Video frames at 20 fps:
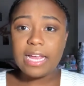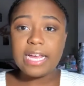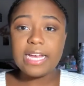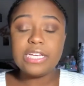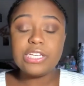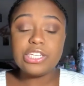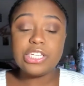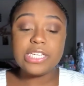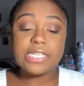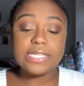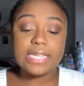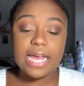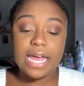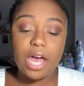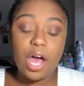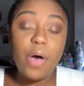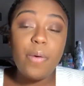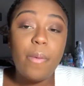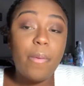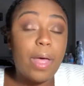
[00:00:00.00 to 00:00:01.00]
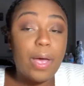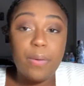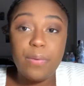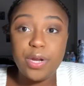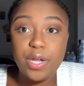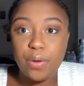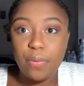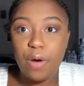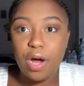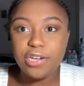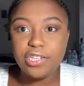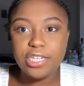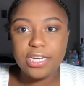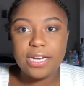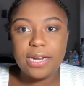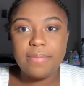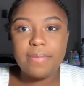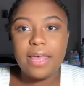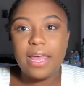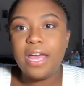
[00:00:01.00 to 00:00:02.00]
And she's like, oh, well, like, what are you watching?
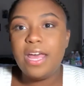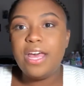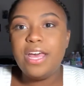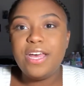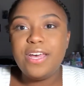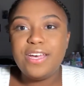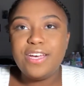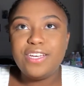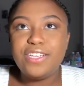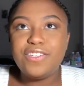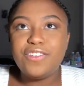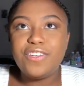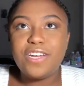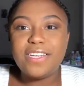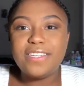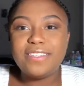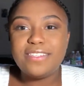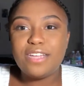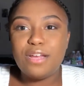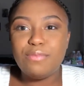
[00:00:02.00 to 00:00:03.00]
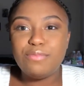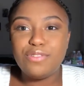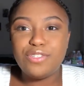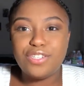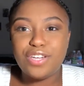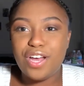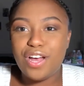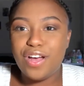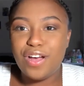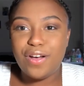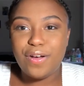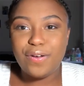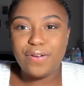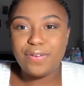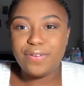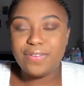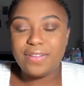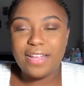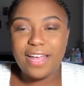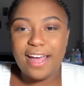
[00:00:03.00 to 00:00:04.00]
And I'm like, just some
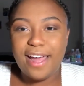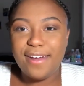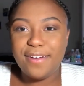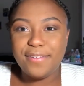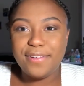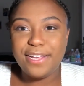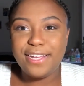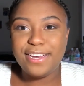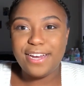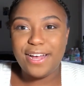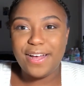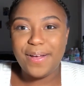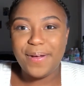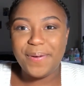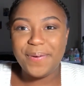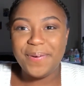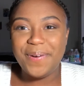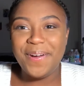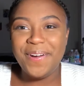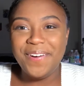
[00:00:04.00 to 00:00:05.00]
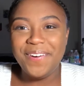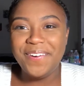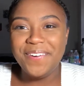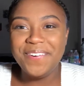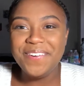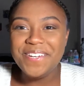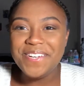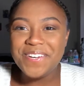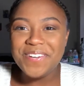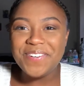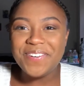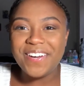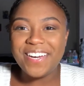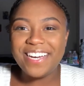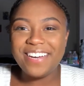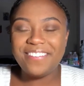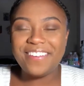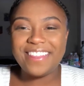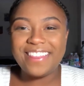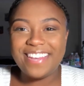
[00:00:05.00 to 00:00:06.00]
show. Like, I don't really know
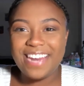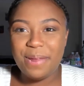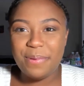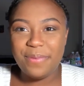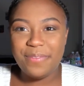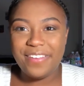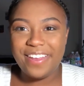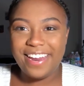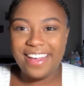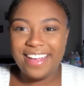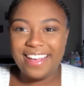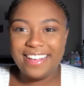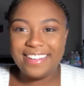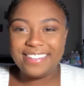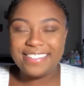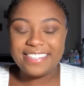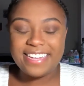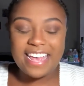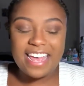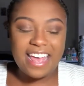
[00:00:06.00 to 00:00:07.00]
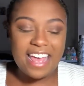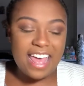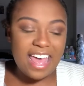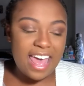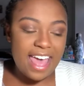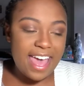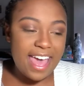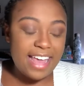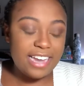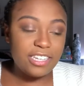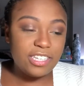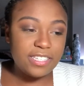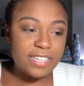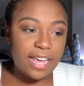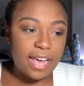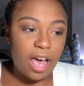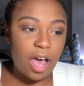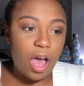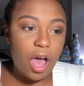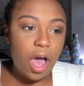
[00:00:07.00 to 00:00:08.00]
what the name of it is. And she's
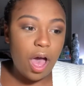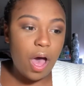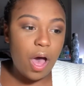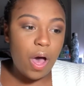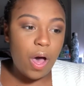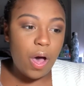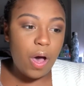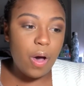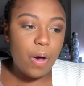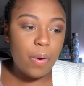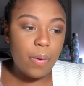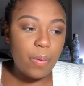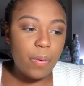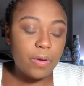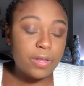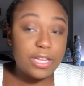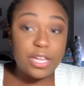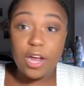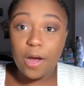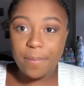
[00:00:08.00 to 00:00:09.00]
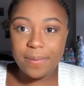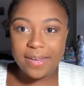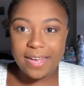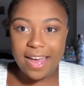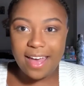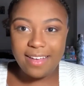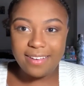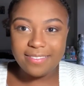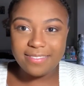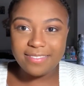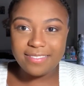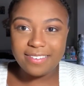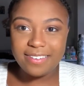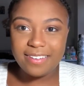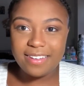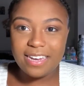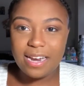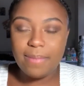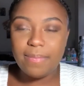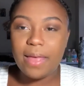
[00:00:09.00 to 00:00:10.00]
like, oh, did he open it yet?
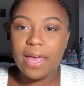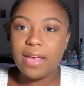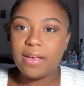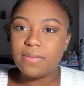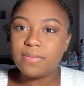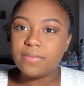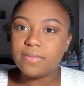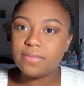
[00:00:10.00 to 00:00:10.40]
And I'm like,